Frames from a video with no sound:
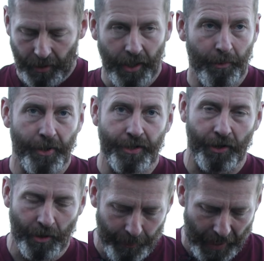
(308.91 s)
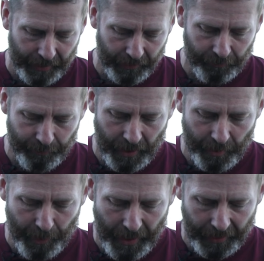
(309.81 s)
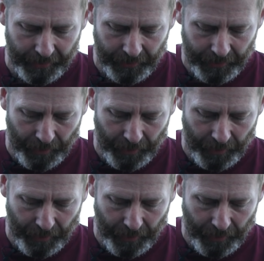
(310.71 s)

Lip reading: that's on the back of my pack.